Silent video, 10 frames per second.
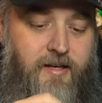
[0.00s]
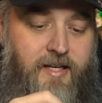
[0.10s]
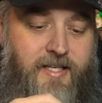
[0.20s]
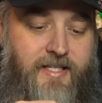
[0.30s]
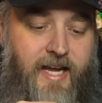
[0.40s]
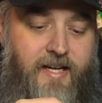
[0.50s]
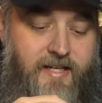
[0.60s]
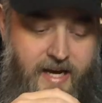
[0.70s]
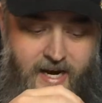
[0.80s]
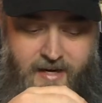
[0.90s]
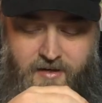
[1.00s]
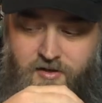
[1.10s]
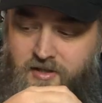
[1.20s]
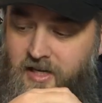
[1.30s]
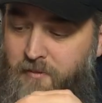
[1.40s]
Santa hat,
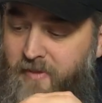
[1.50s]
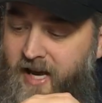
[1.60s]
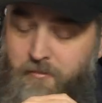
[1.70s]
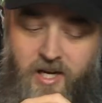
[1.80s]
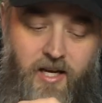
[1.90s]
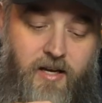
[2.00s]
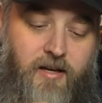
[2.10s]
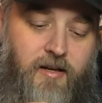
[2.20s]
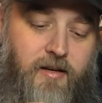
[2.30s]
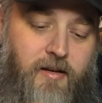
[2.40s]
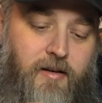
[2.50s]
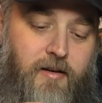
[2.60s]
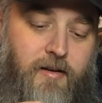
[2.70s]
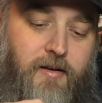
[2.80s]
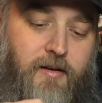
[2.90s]
just like Bambi.
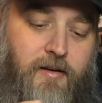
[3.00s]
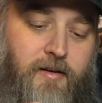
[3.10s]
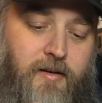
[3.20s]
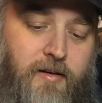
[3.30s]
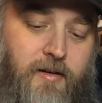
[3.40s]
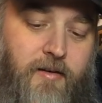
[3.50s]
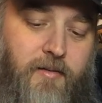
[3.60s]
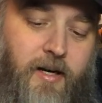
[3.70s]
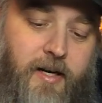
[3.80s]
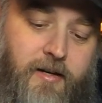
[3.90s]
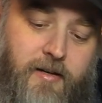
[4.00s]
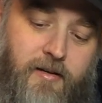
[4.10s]
All right.